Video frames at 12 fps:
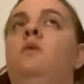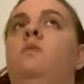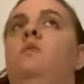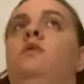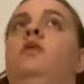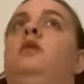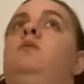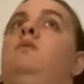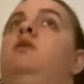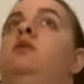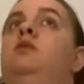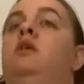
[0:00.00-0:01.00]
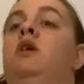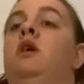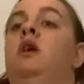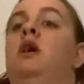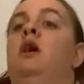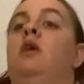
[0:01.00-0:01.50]
working with
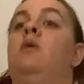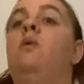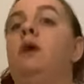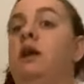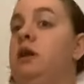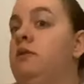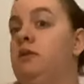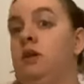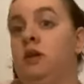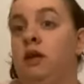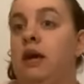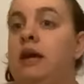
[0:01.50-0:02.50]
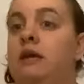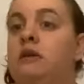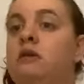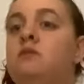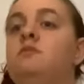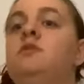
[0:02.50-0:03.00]
a queen of another
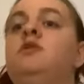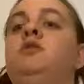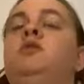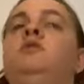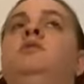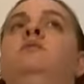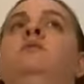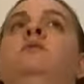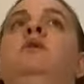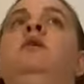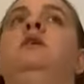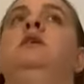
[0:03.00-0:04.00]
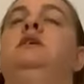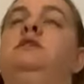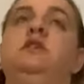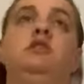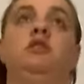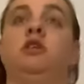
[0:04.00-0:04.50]
kingdom to
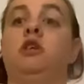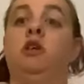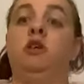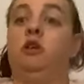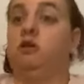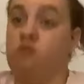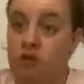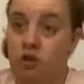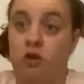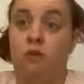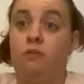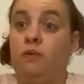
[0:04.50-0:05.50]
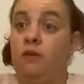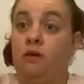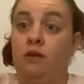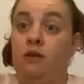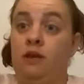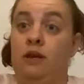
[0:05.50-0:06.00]
essentially usurp
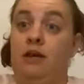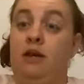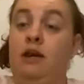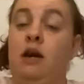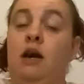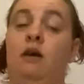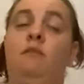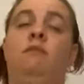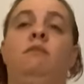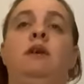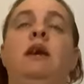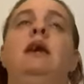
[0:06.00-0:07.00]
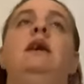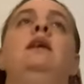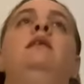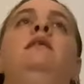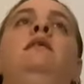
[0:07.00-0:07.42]
the um, king.